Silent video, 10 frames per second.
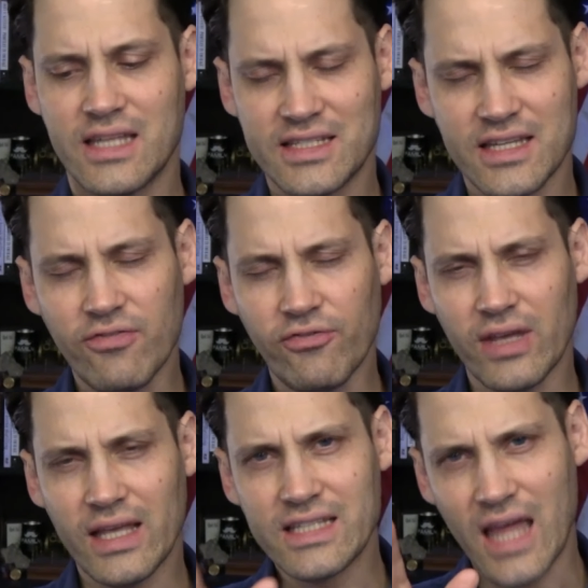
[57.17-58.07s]
as if
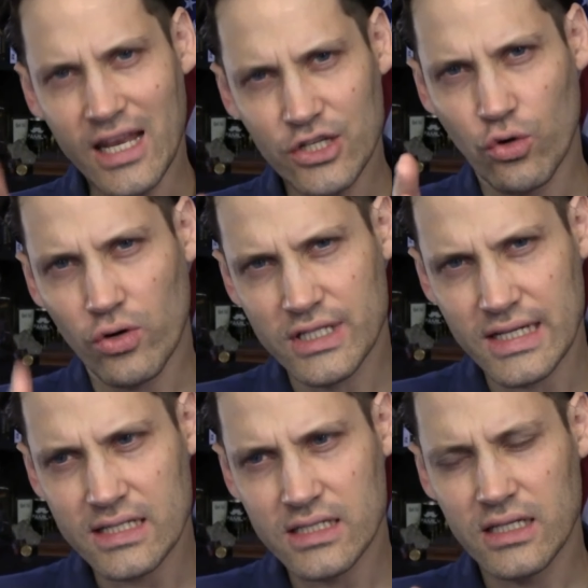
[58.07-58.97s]
it's heading
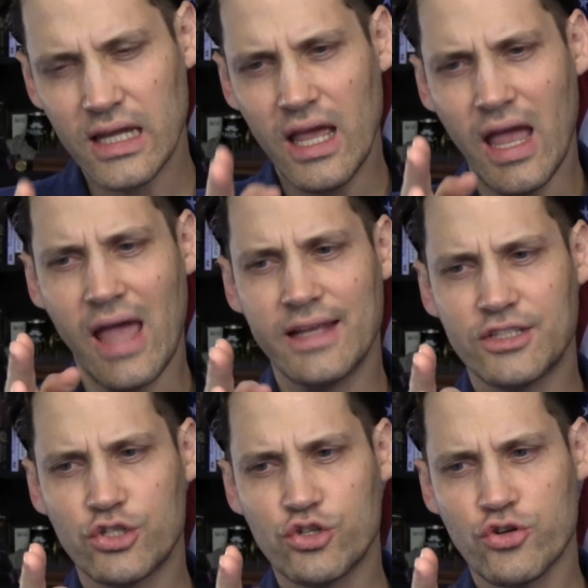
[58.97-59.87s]
towards us and
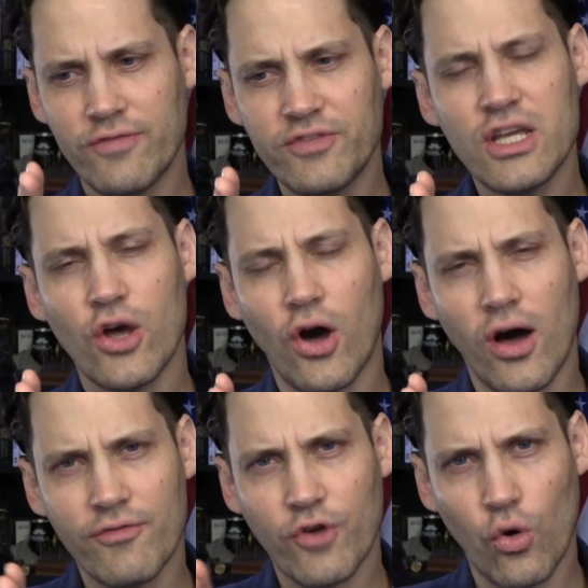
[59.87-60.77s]
it's drifting
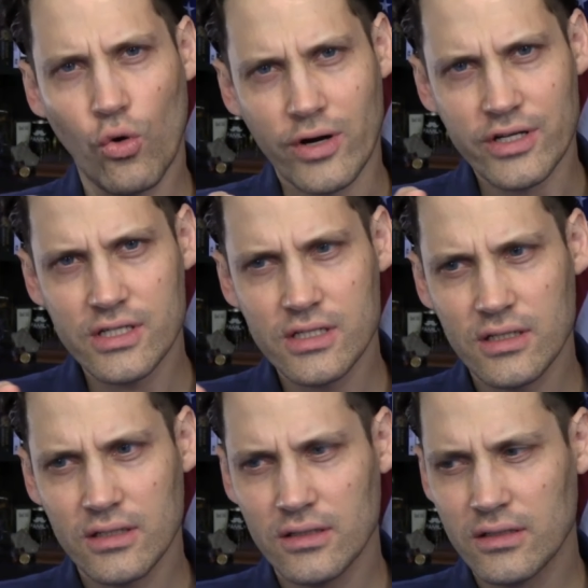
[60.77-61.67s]
off course